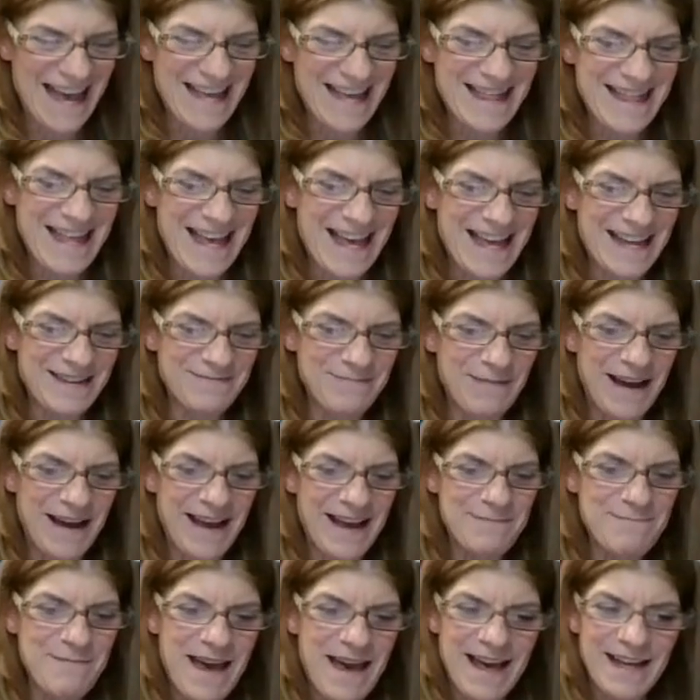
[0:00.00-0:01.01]
And then
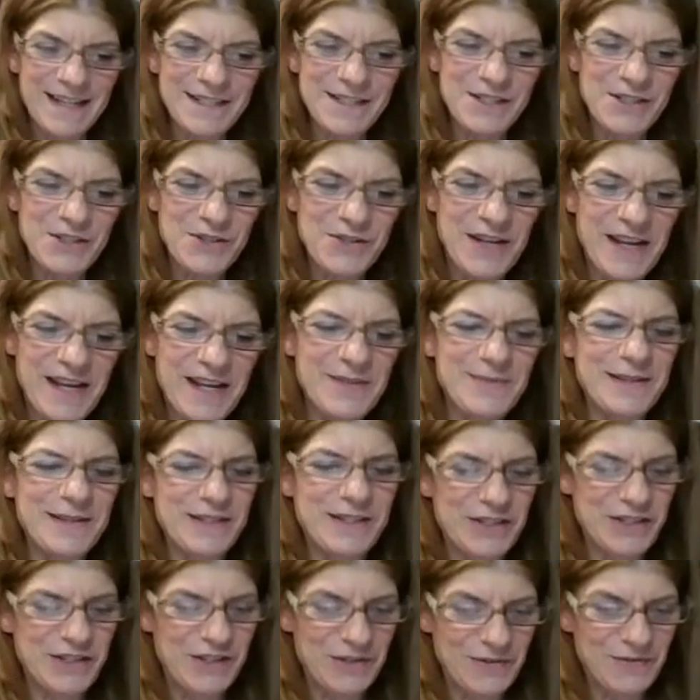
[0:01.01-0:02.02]
my max streak
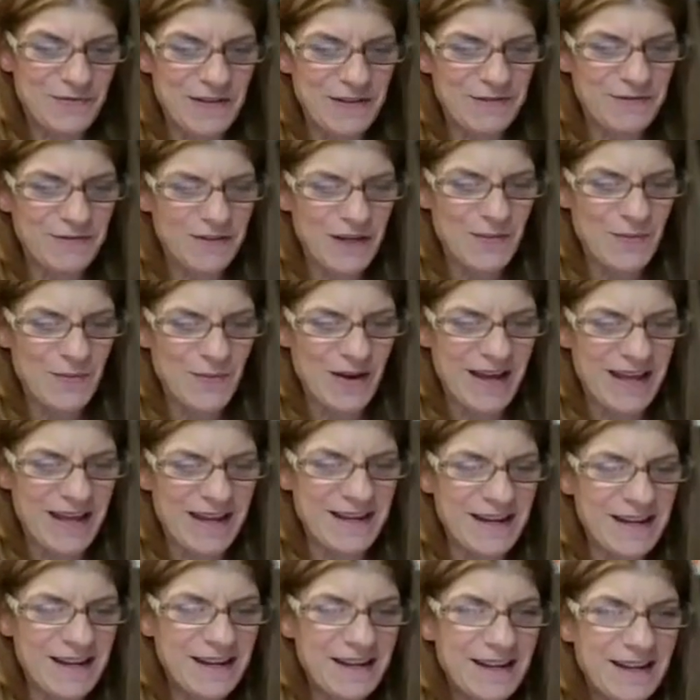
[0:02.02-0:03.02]
was
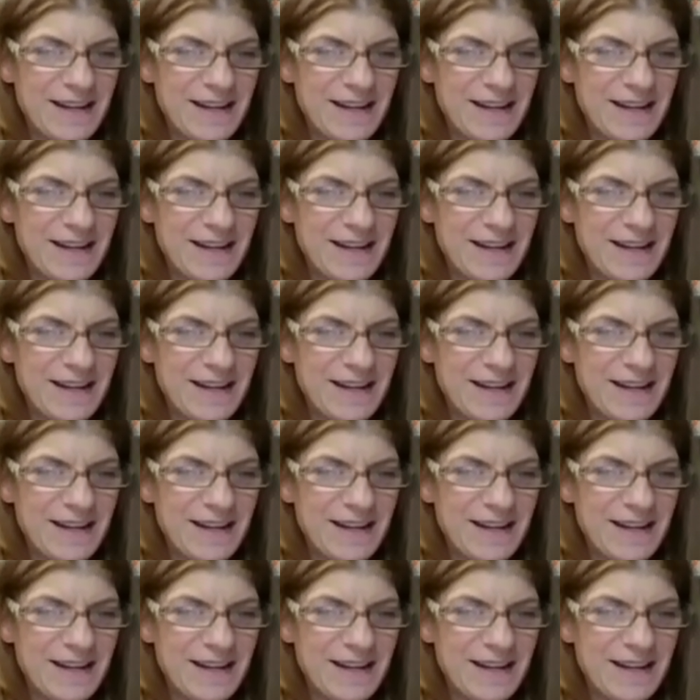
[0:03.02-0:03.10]
251.